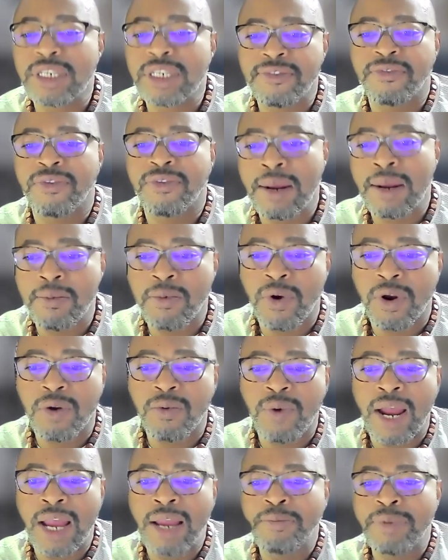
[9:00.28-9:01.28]
than a framework,
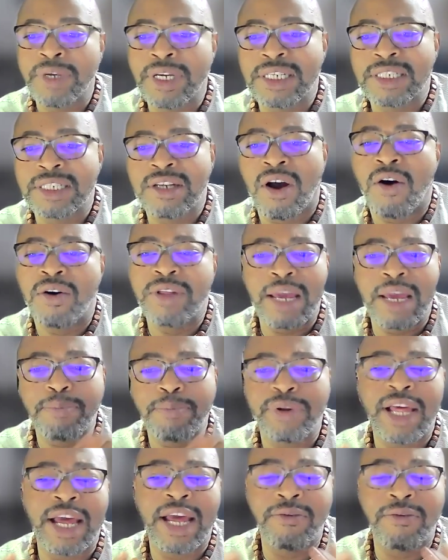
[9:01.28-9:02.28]
right? Because all
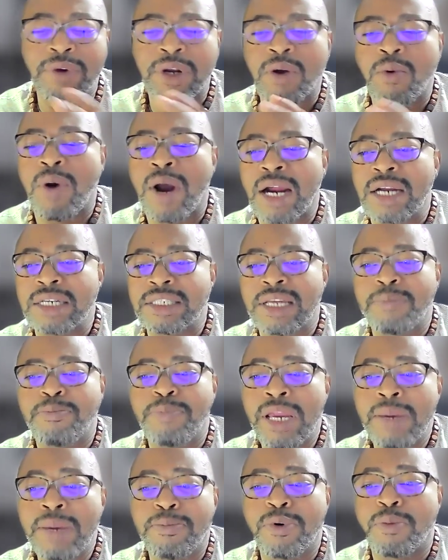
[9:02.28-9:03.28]
that planning requires that
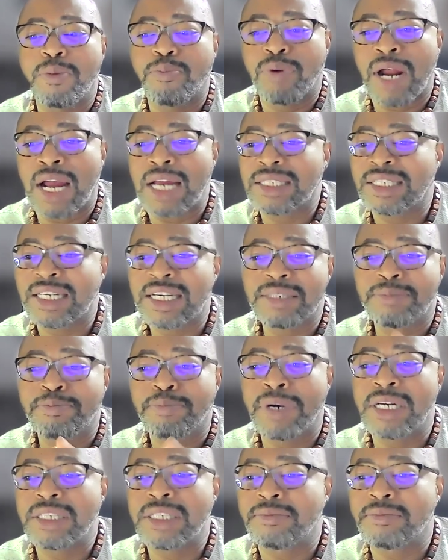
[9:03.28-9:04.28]
people, process,
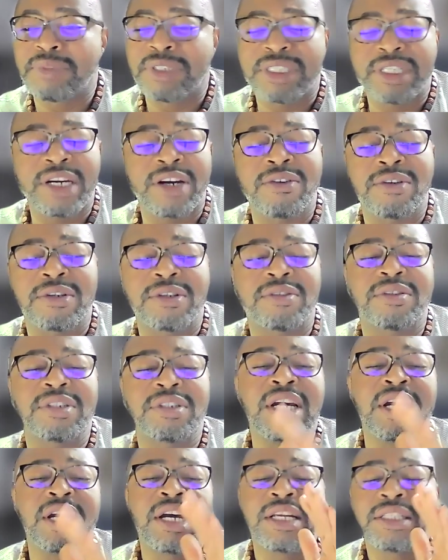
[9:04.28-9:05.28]
budget, materials,
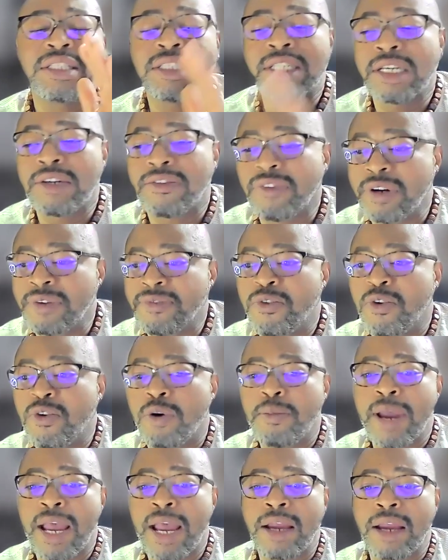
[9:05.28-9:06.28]
delivery
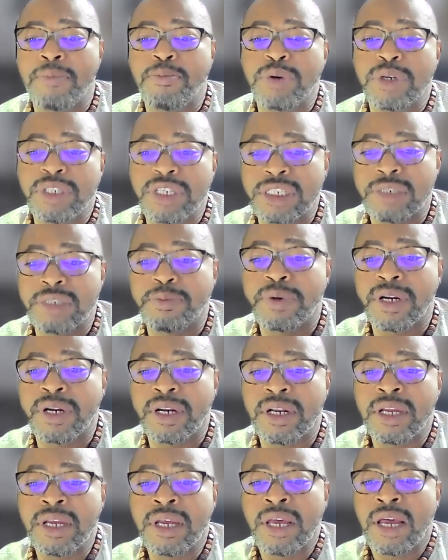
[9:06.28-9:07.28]
format, and
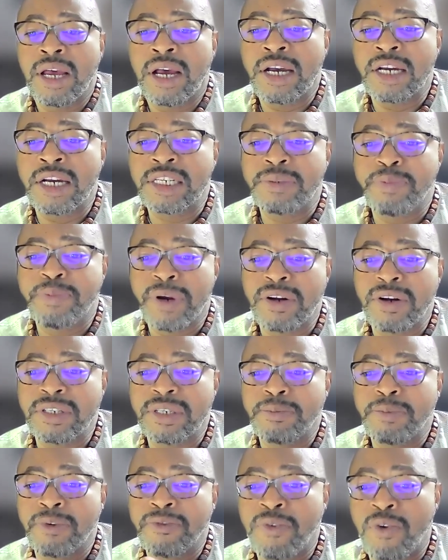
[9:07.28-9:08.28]
participant experience
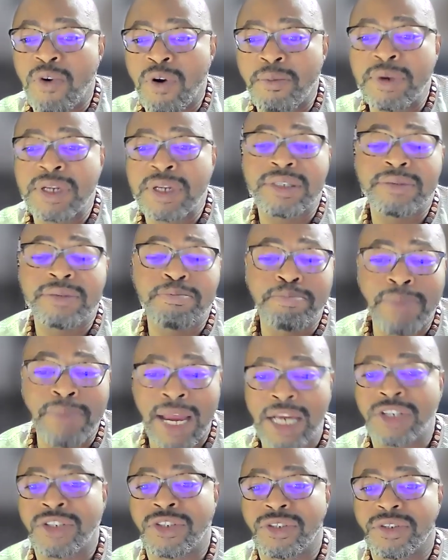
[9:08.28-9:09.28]
and performance
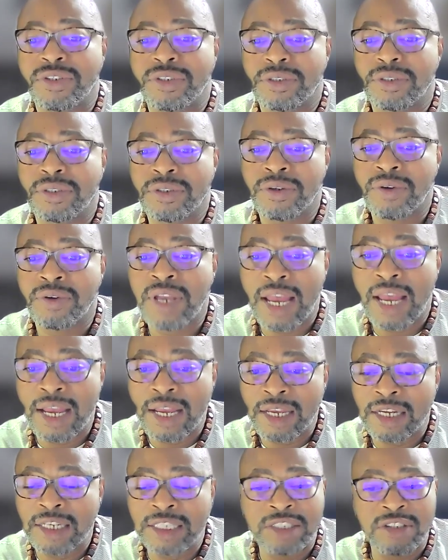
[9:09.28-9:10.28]
measures,
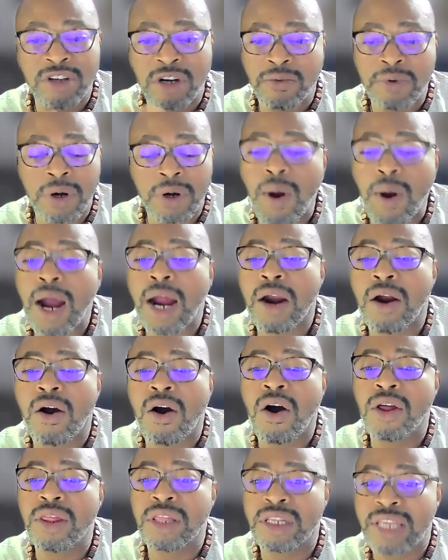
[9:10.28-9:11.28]
okay? Because it's going to require
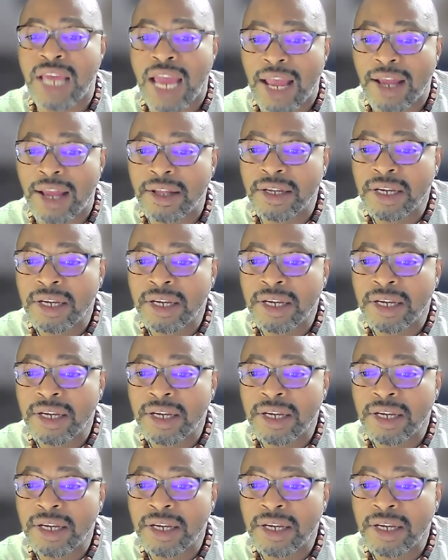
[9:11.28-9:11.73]
all of that,